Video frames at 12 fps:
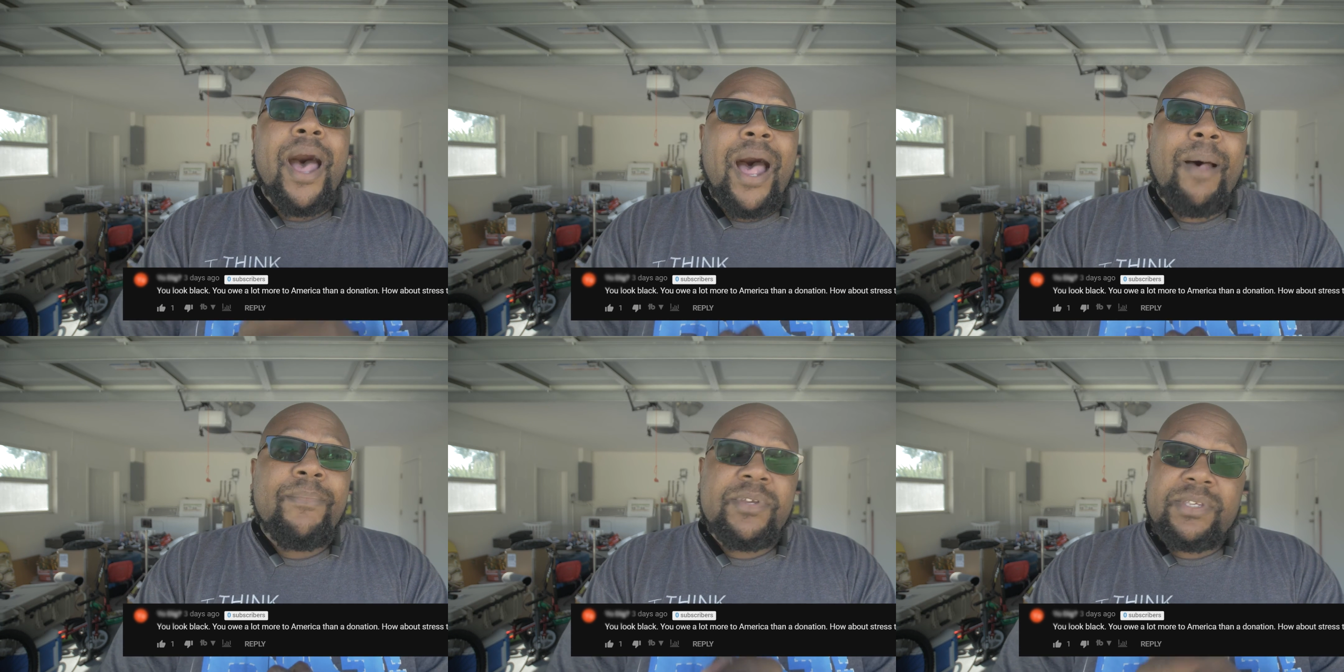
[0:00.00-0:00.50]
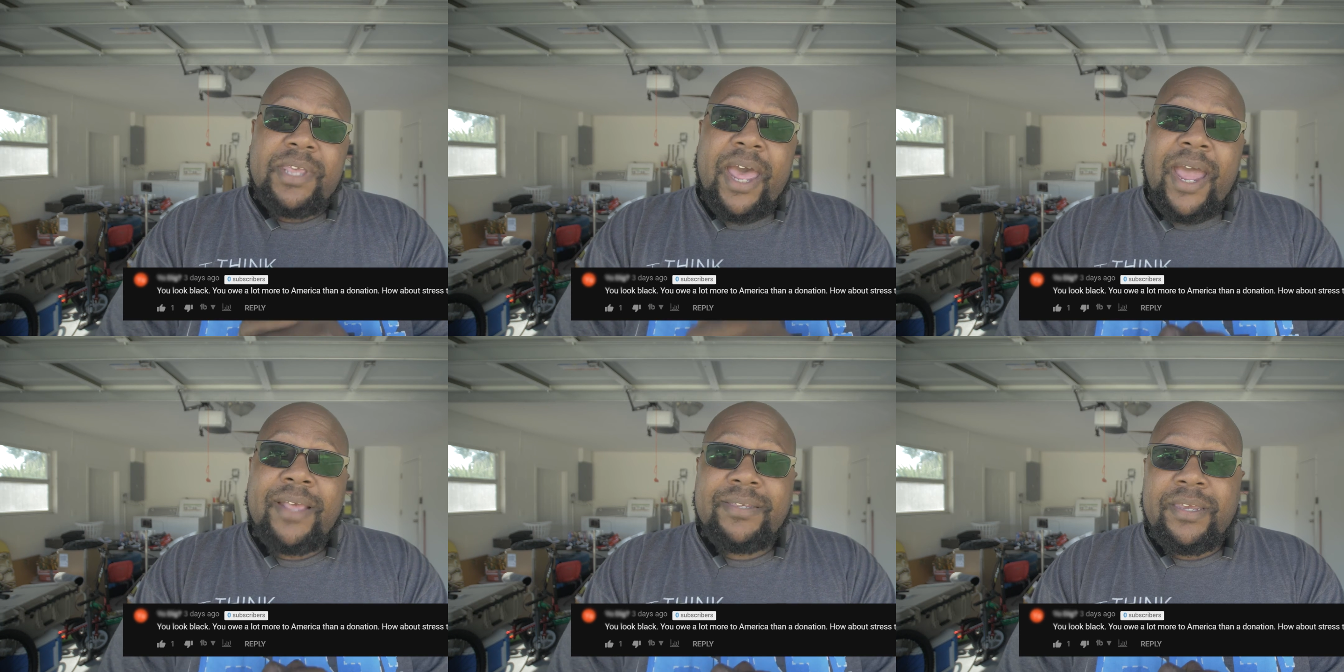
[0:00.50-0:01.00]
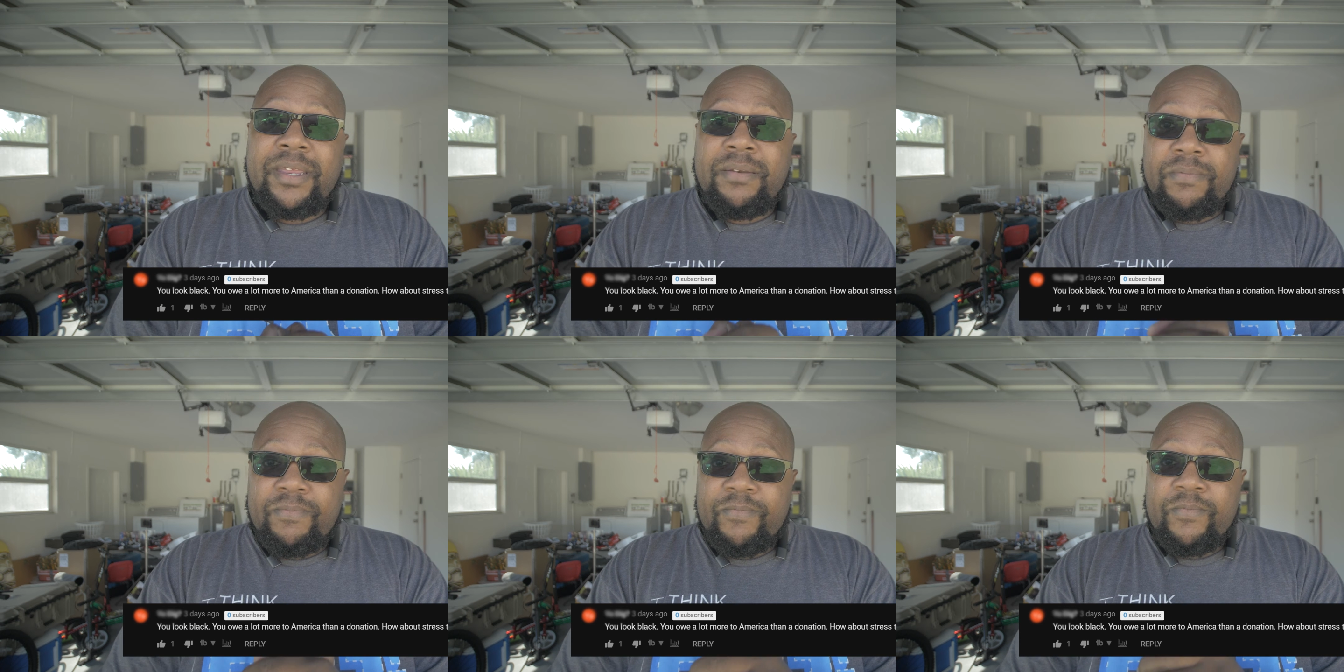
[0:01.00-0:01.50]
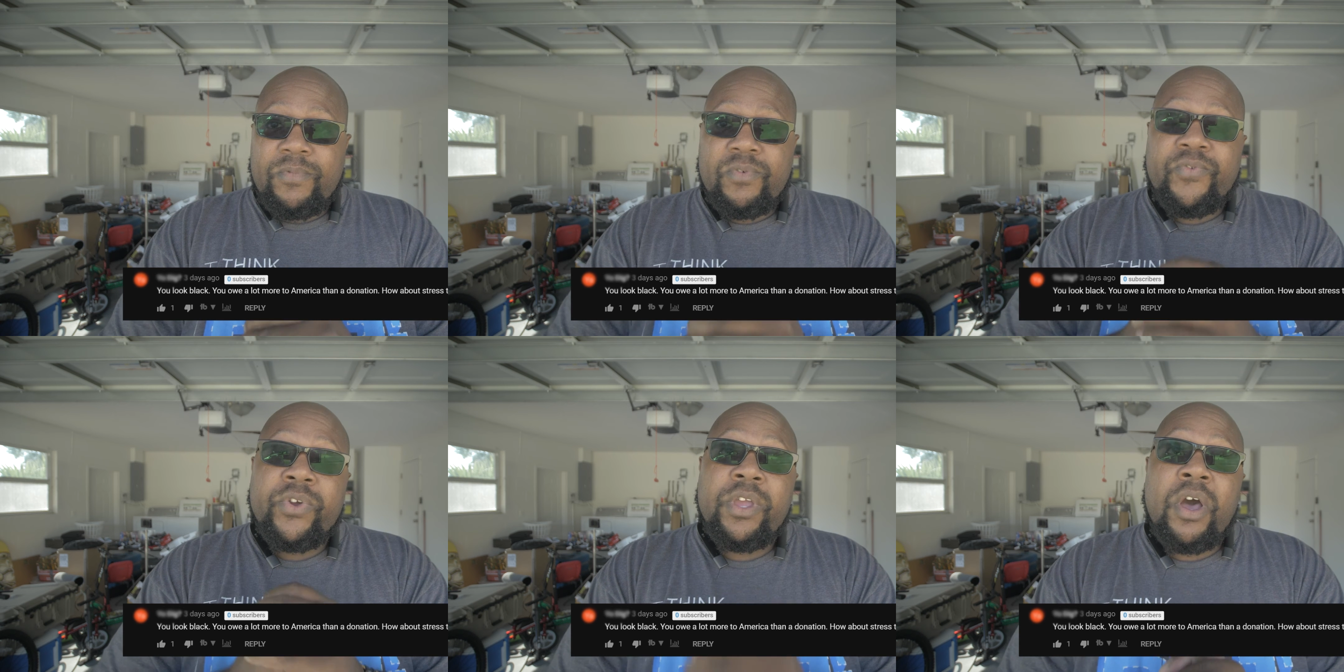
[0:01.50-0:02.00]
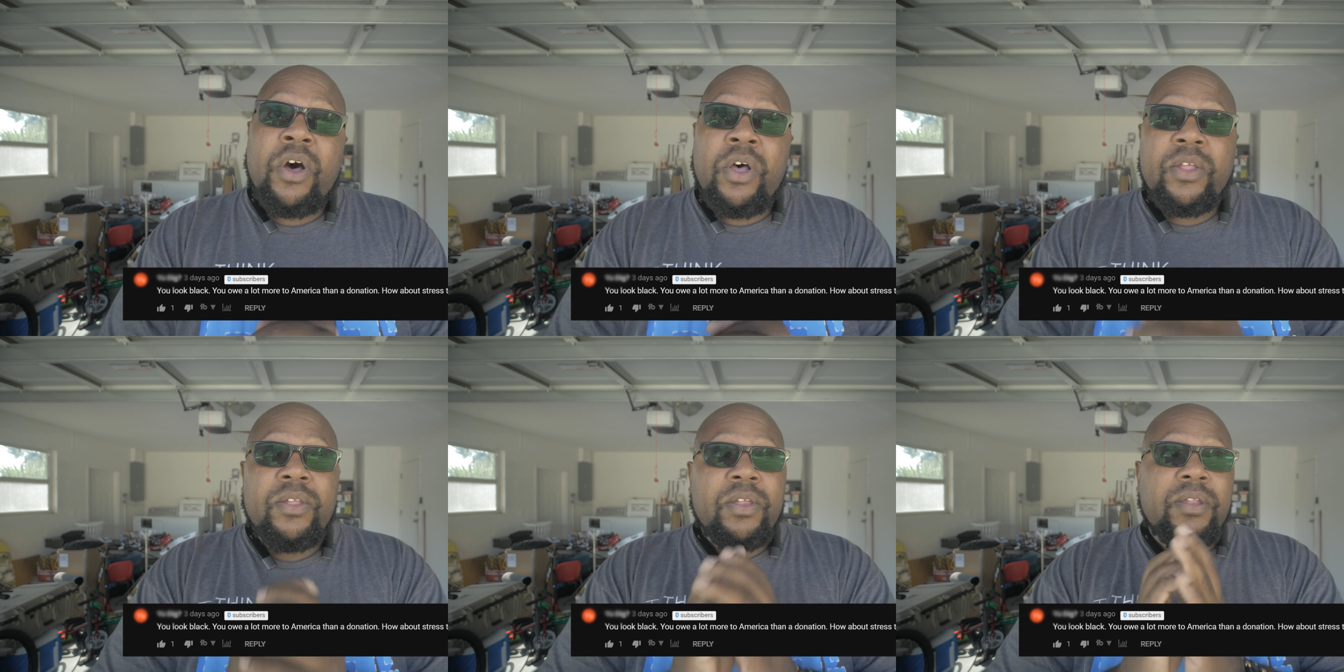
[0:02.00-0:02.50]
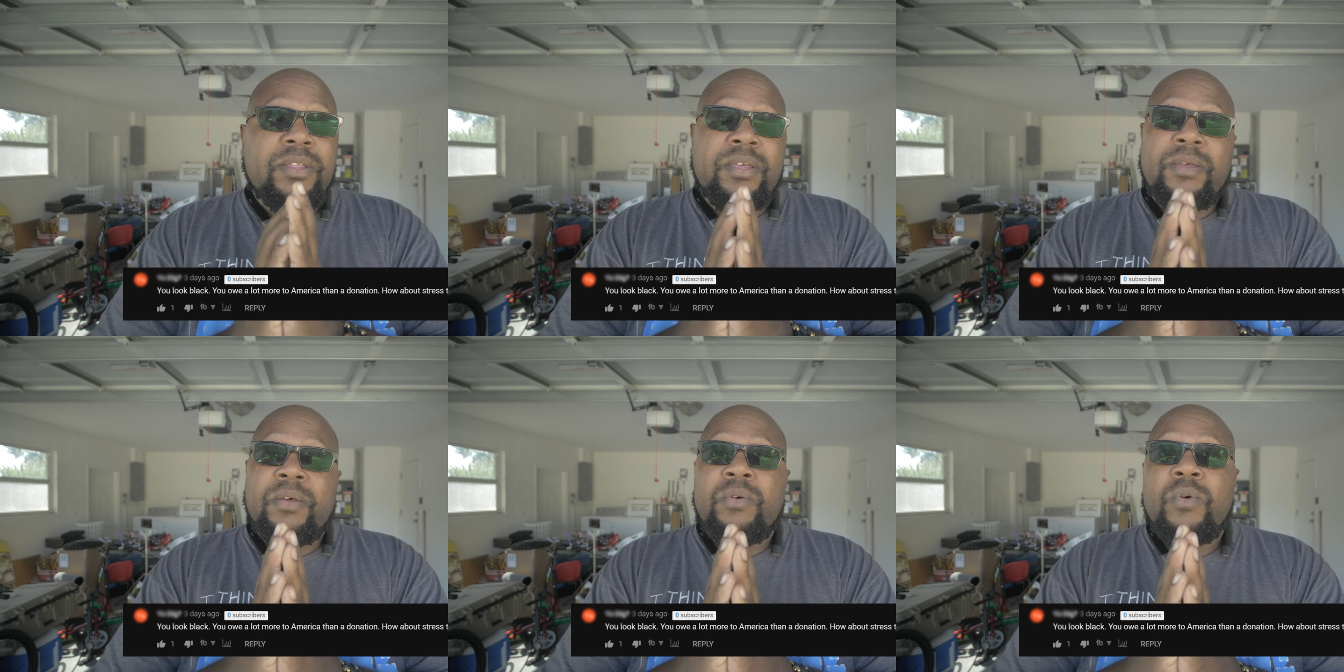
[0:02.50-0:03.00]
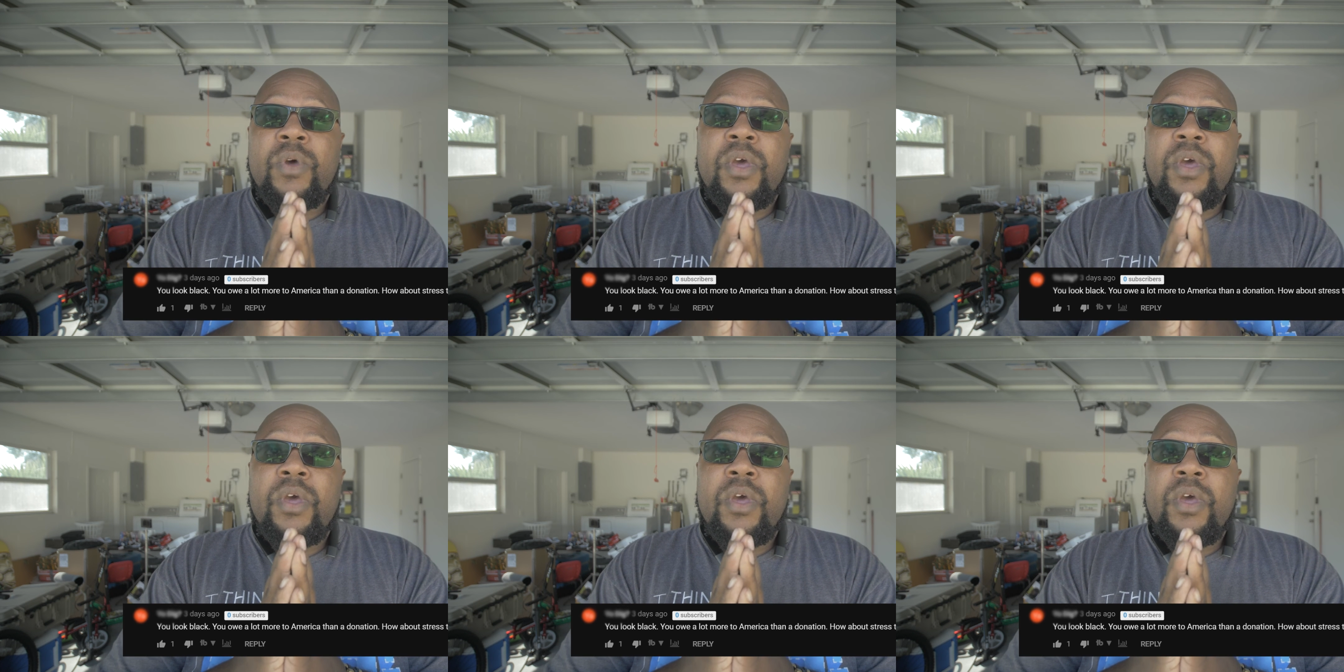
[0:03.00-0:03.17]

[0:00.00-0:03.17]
I'm just asking for y'all to